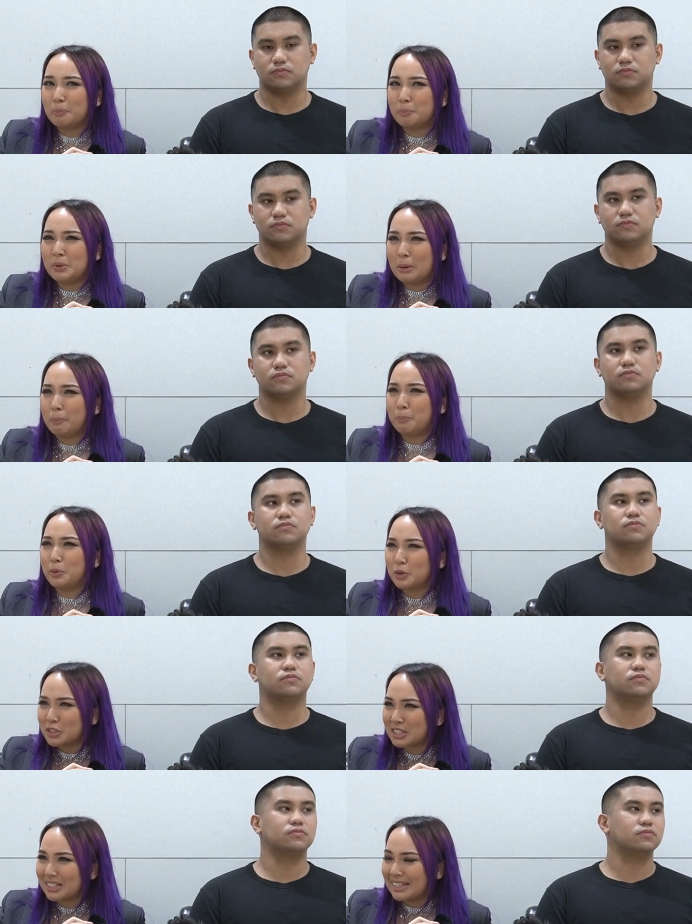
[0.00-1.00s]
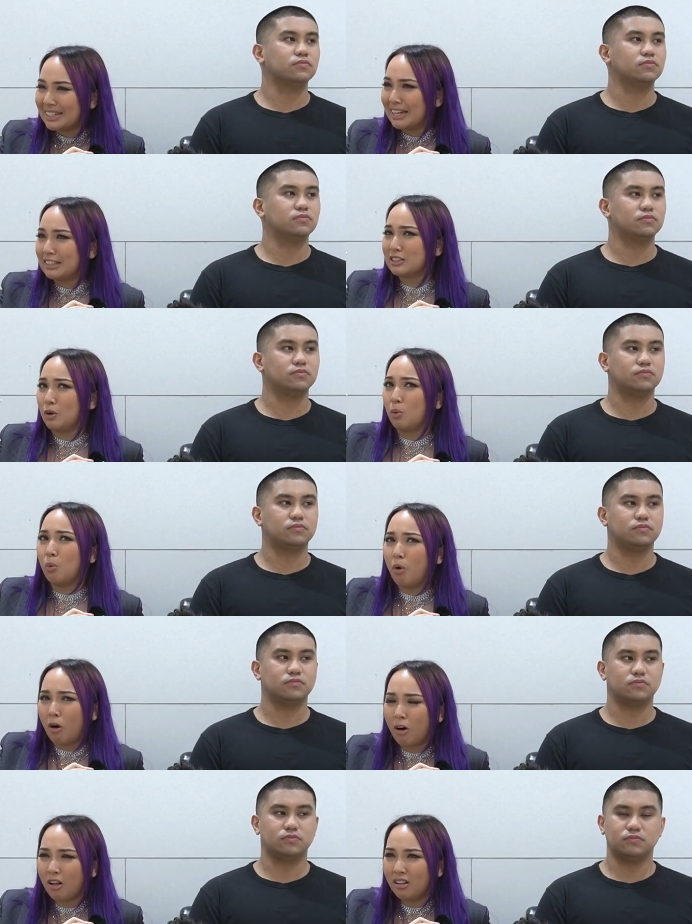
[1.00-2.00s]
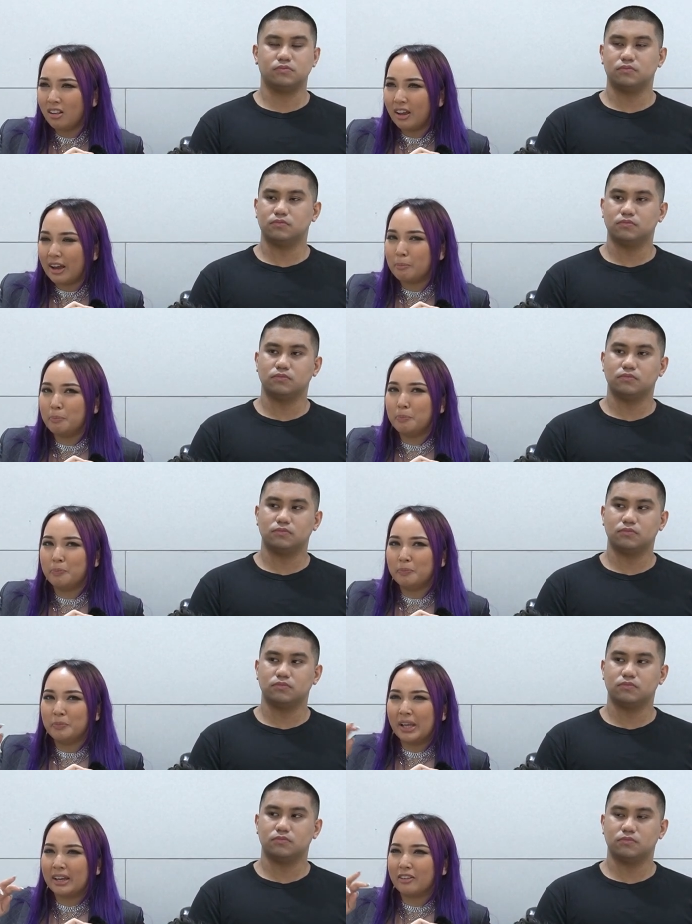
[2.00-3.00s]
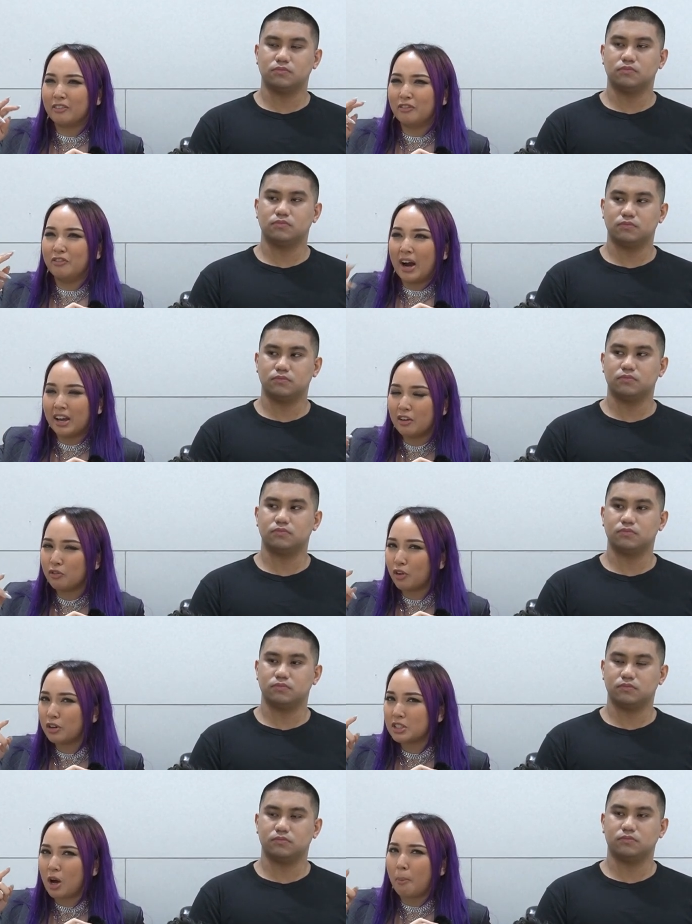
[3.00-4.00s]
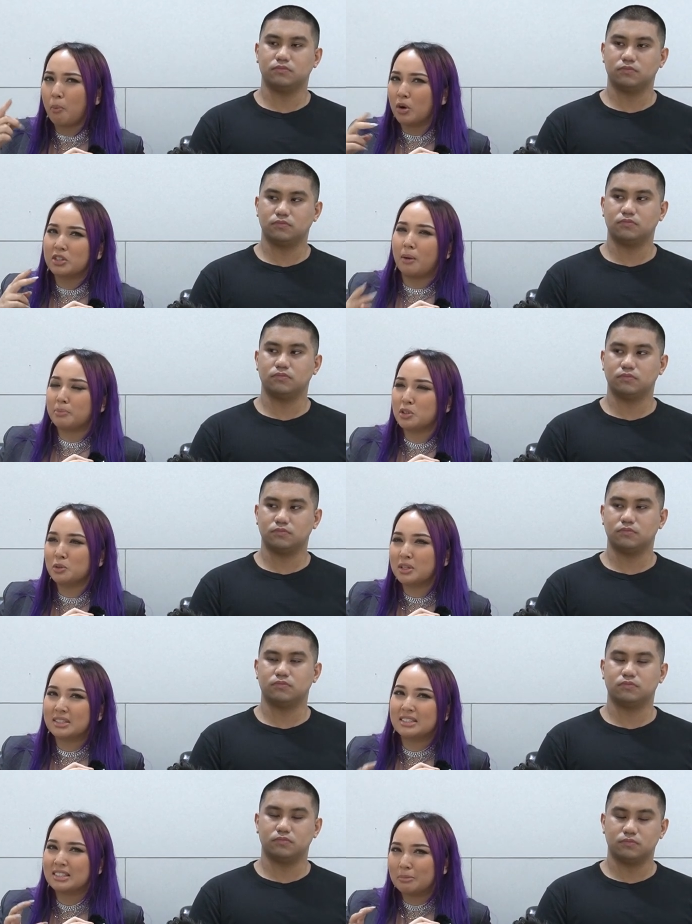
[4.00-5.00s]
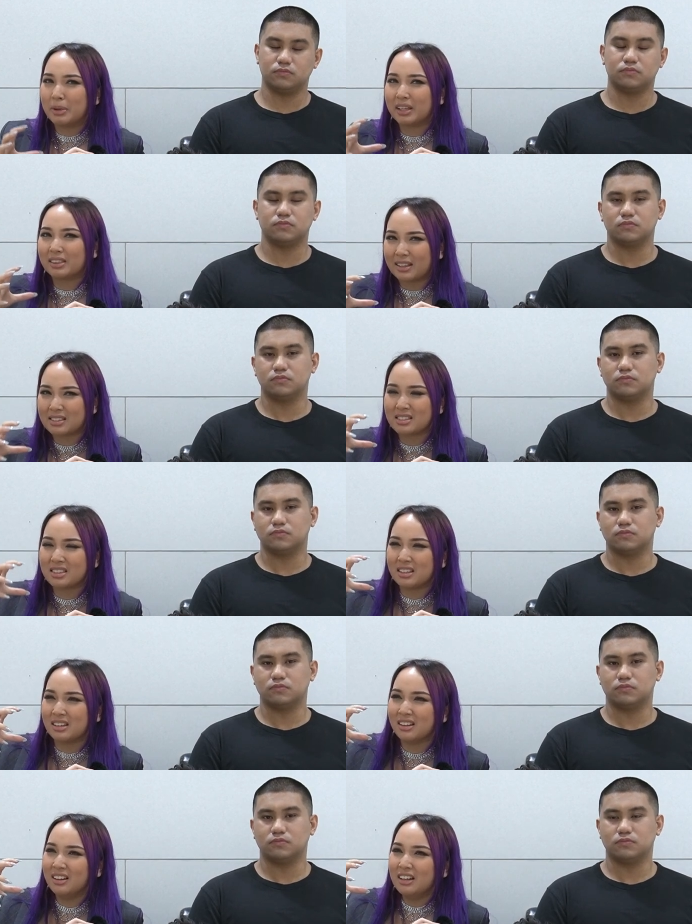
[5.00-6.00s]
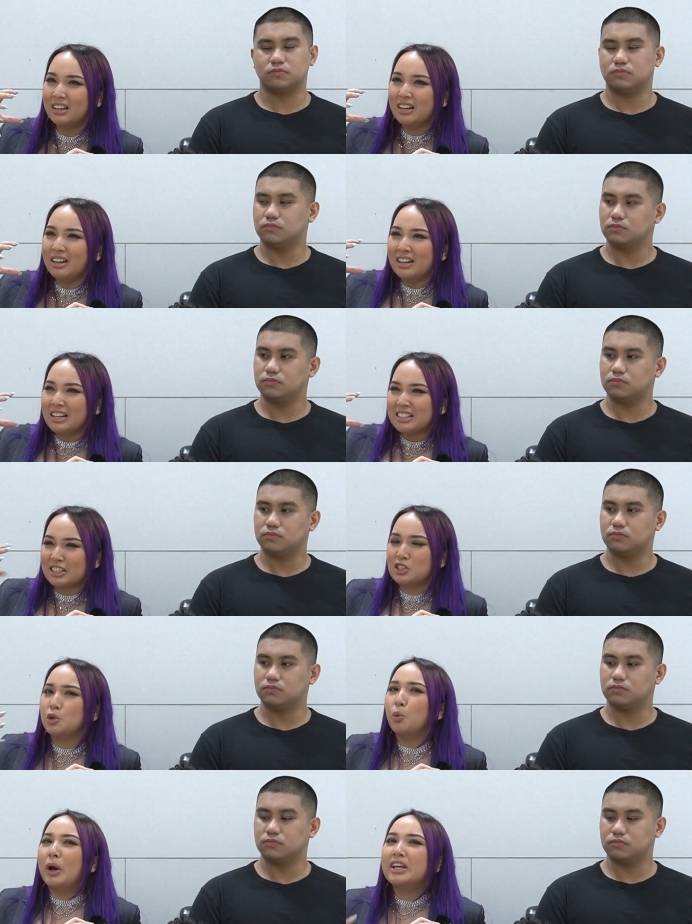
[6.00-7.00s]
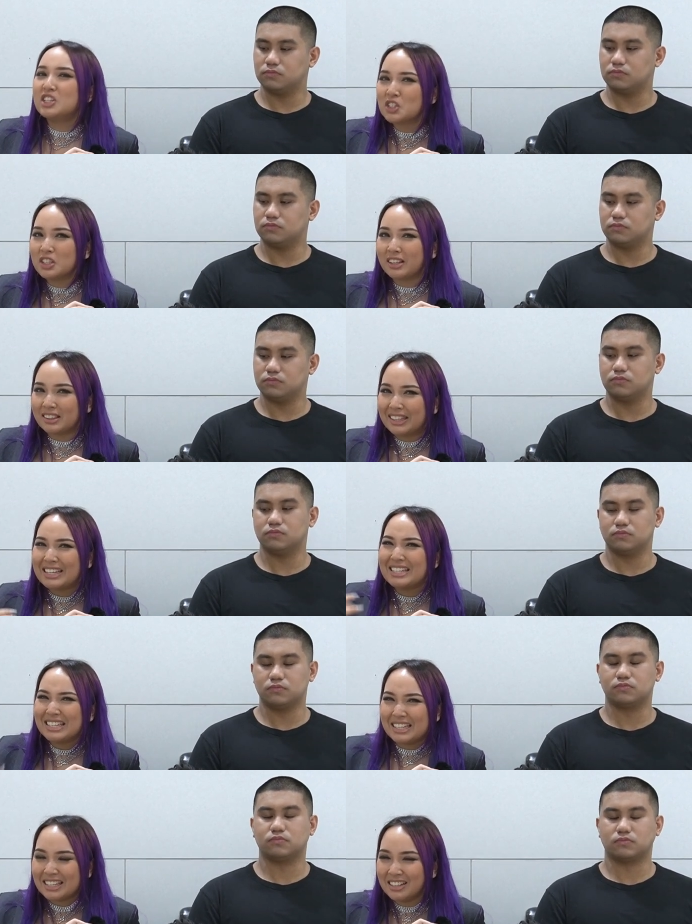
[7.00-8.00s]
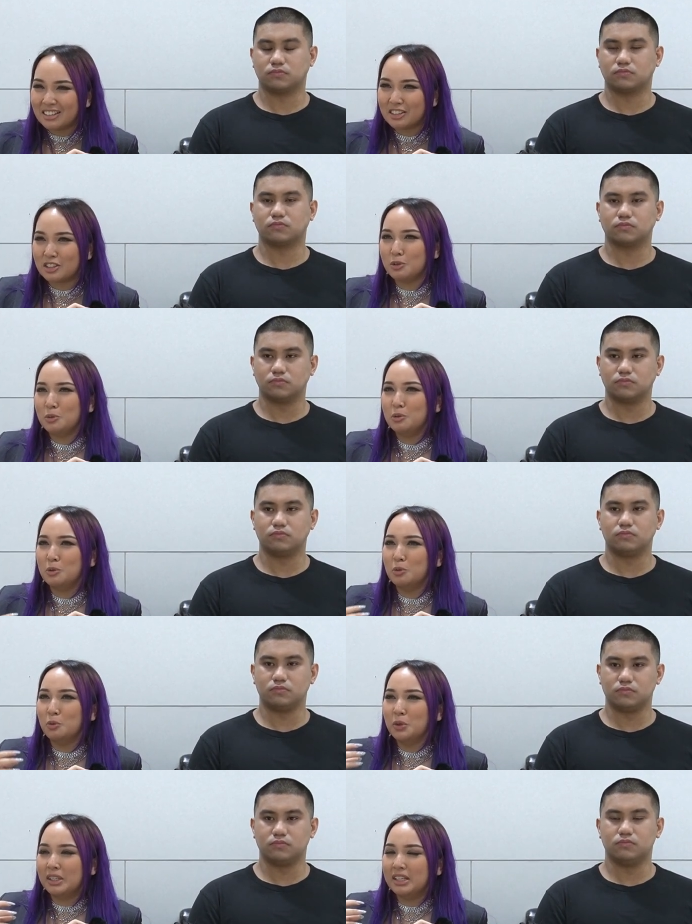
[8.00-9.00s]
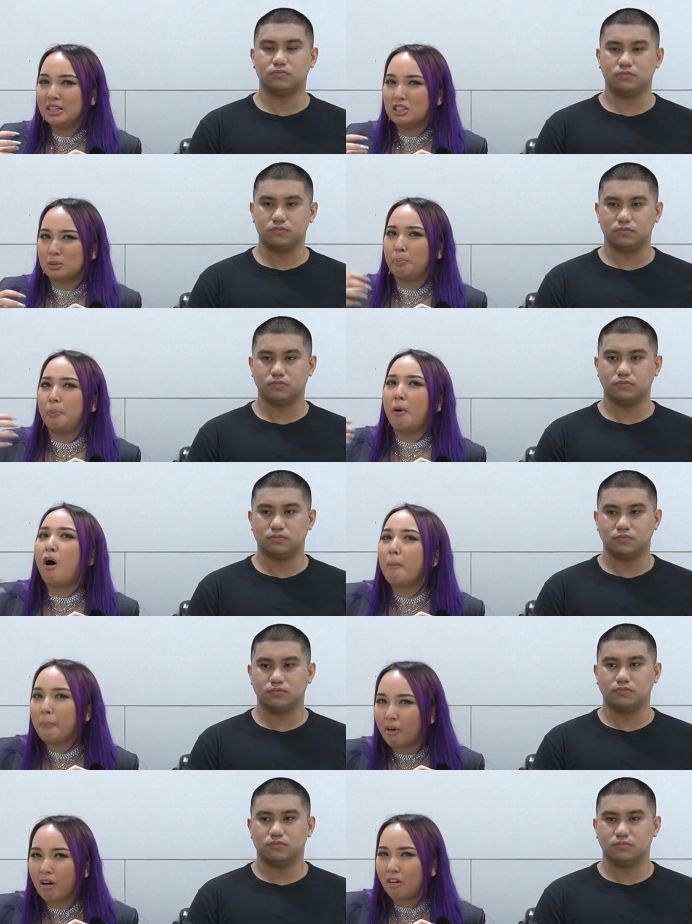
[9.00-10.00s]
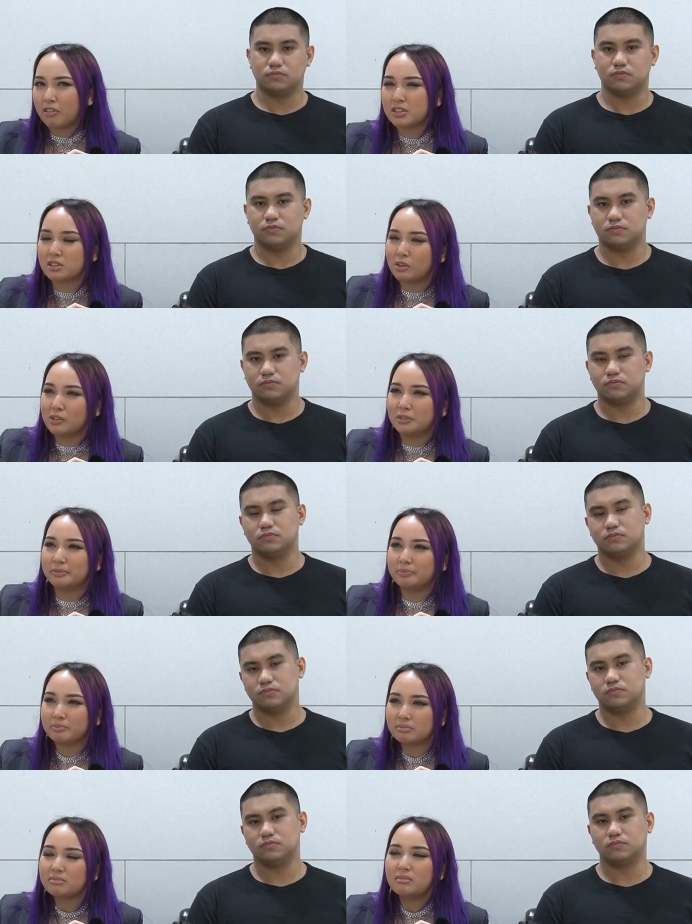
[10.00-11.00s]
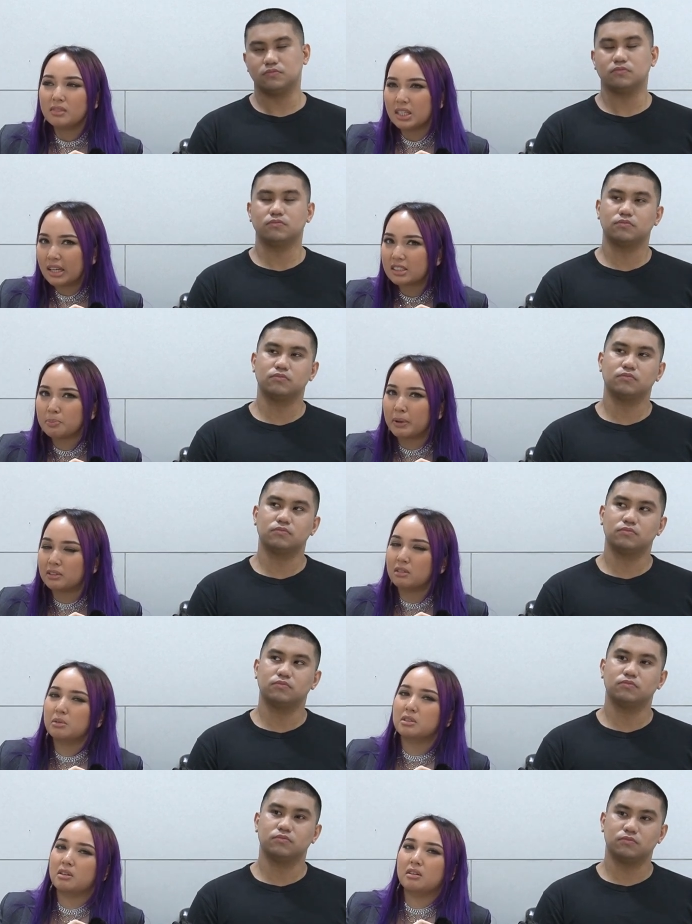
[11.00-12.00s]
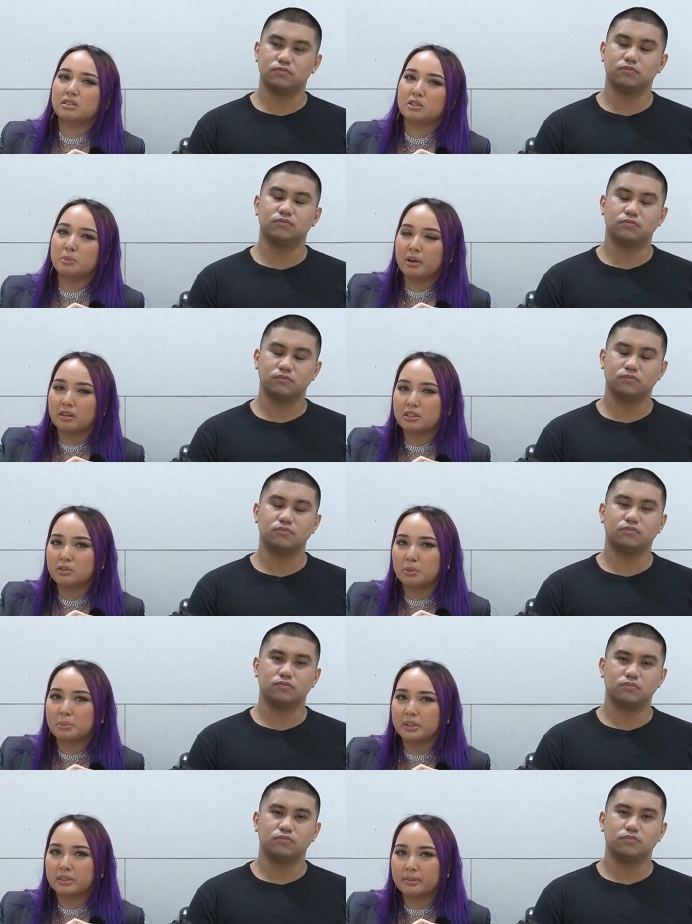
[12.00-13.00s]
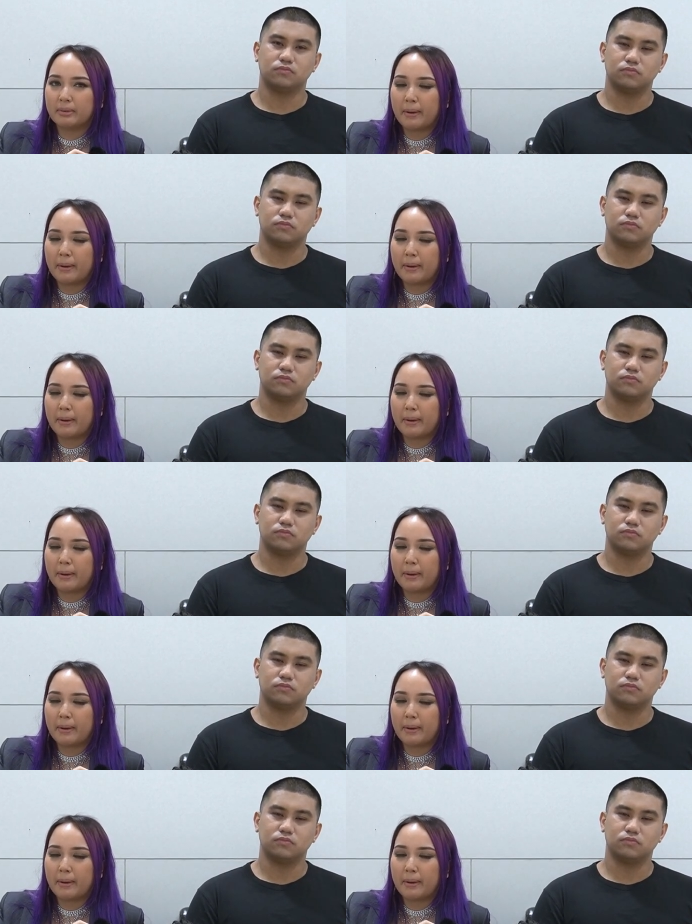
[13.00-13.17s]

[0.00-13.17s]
Speaker 1: being pushed against a wall, and like vying for top one, top two doesn't seem like that's the situation that they need to really just pop off. So expected results, to be honest, for me.